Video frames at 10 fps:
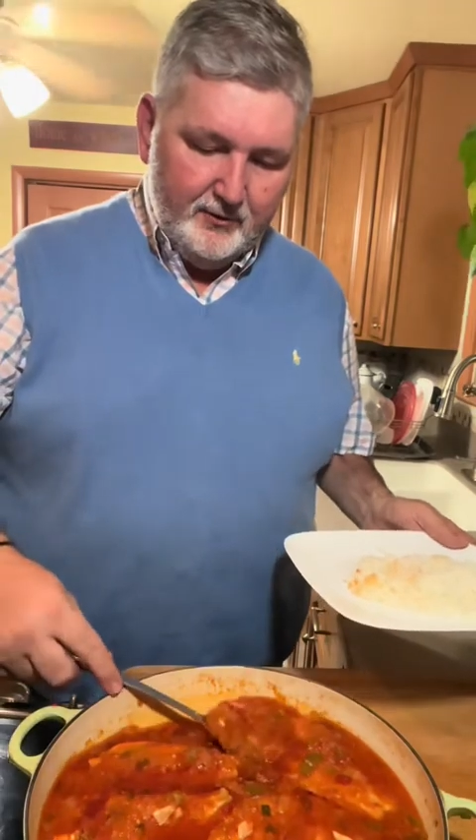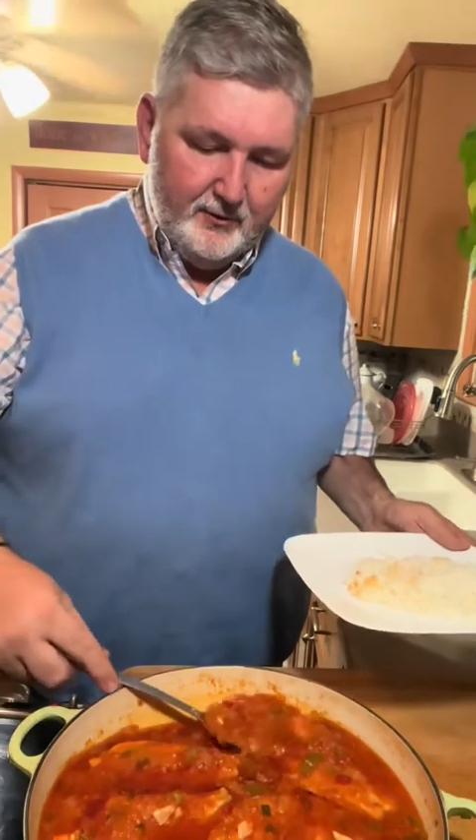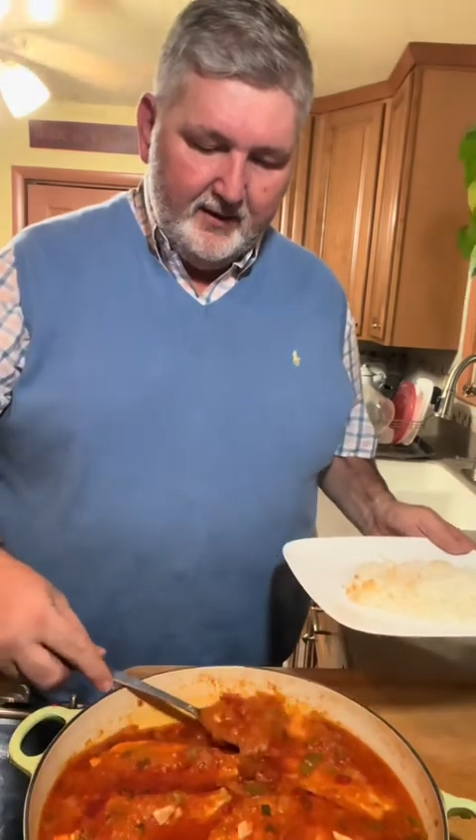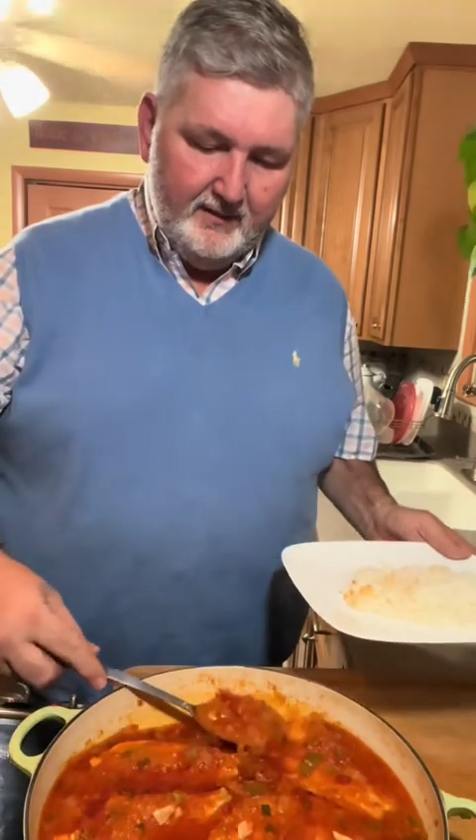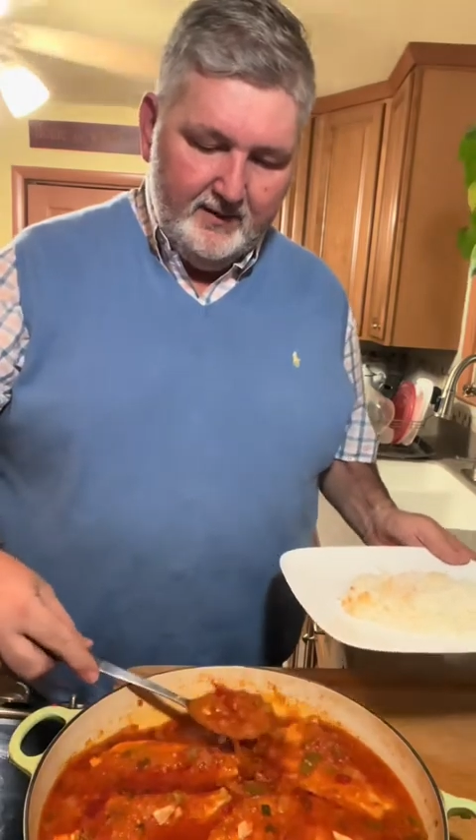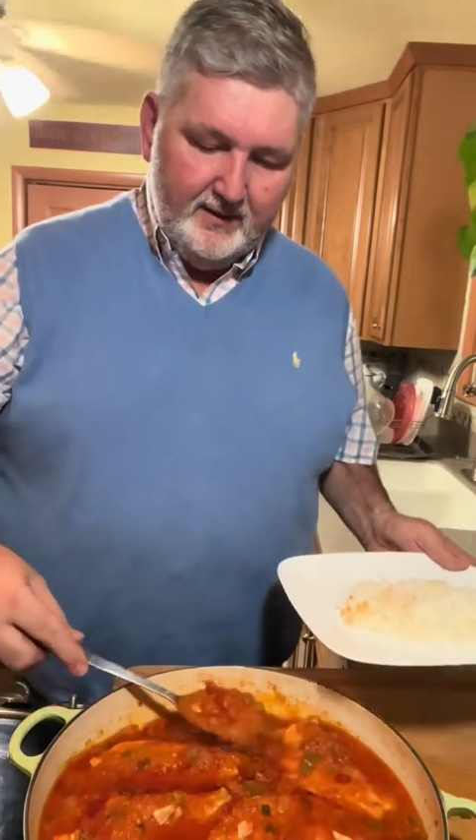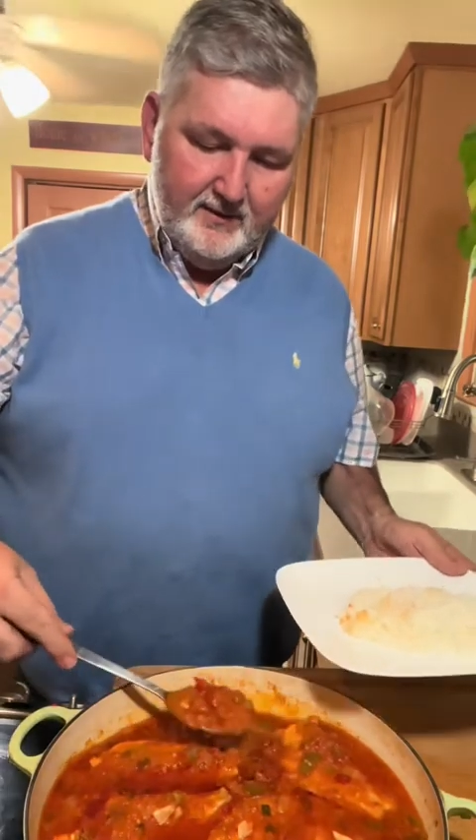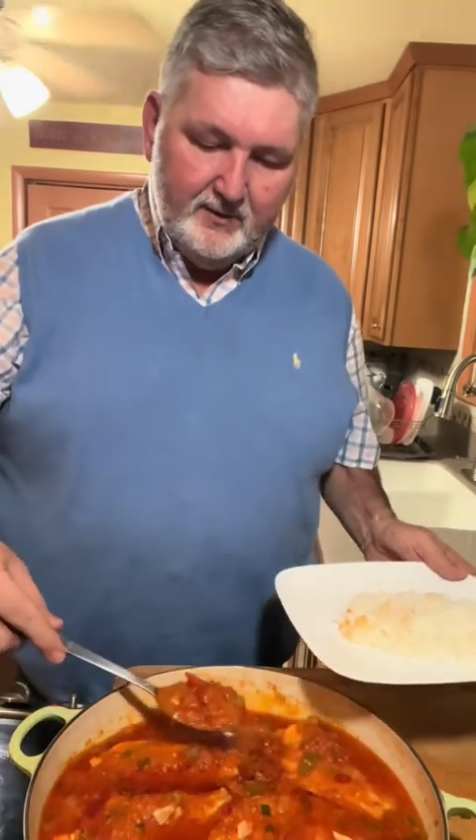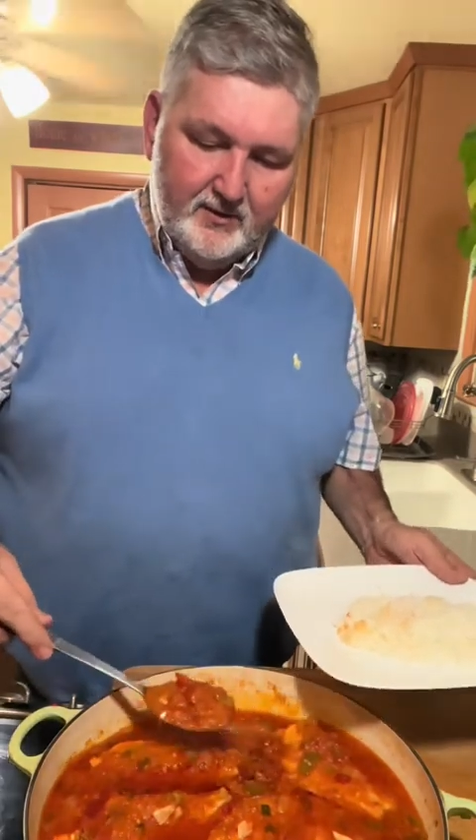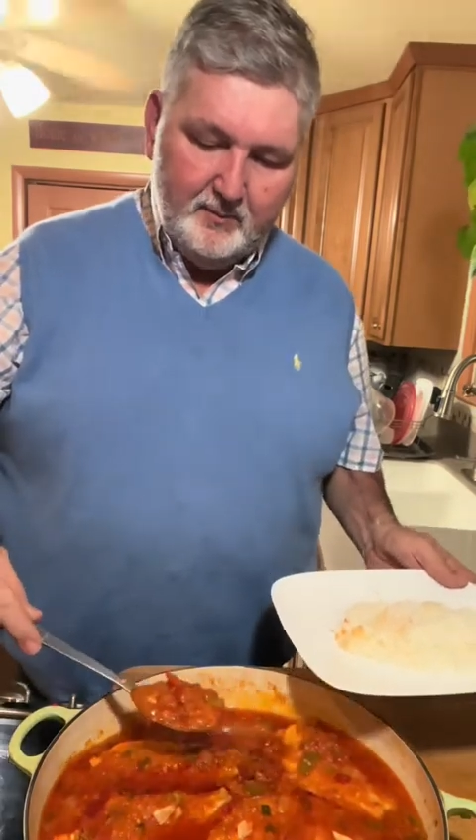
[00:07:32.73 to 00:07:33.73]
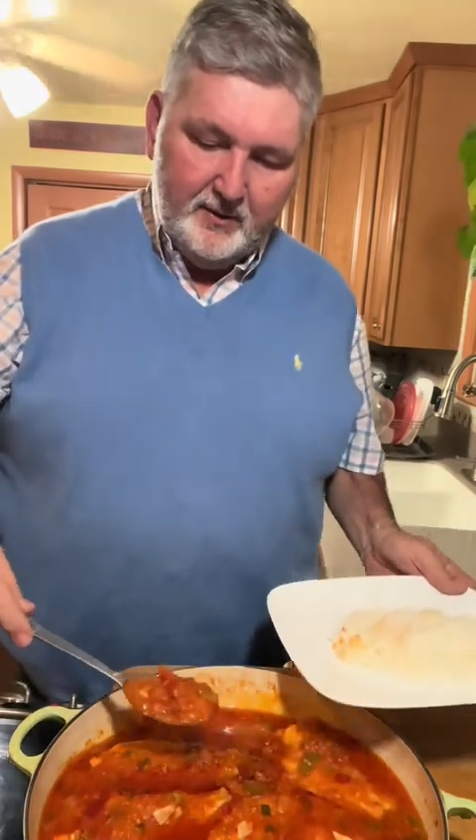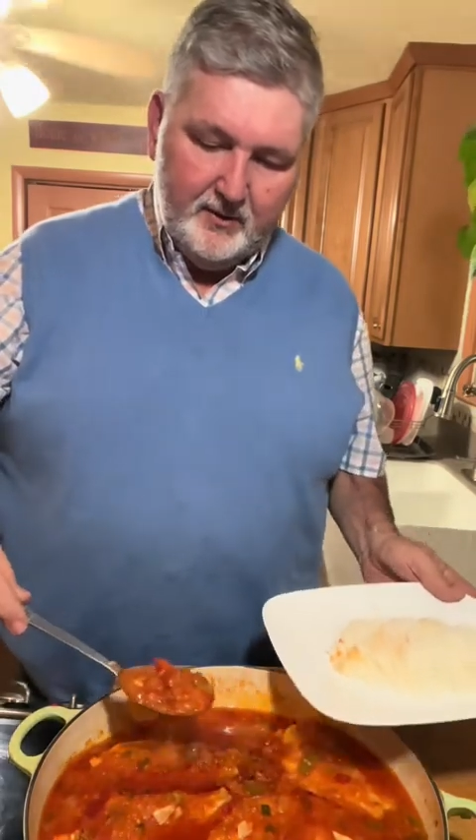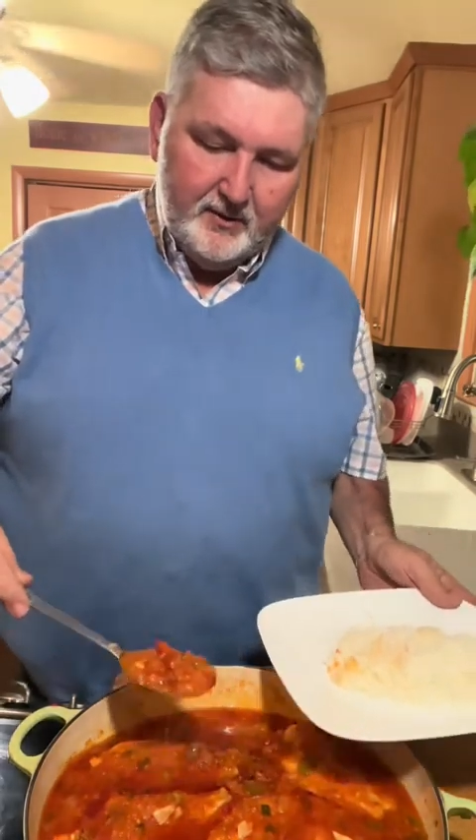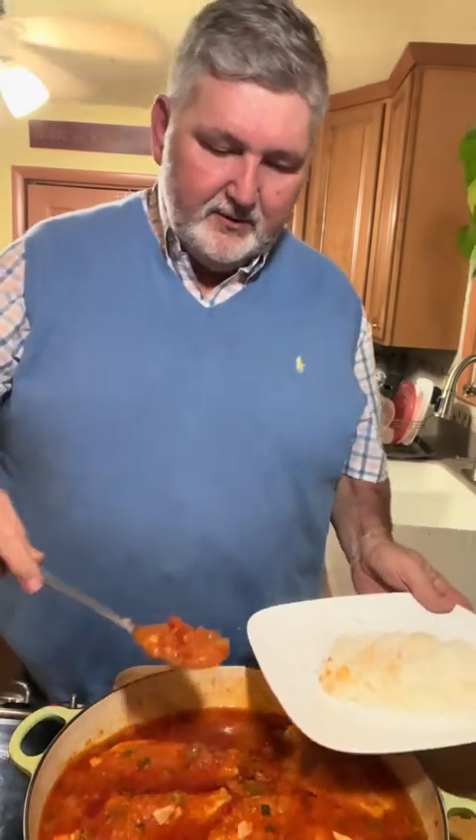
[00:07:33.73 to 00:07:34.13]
gravy sauce piquante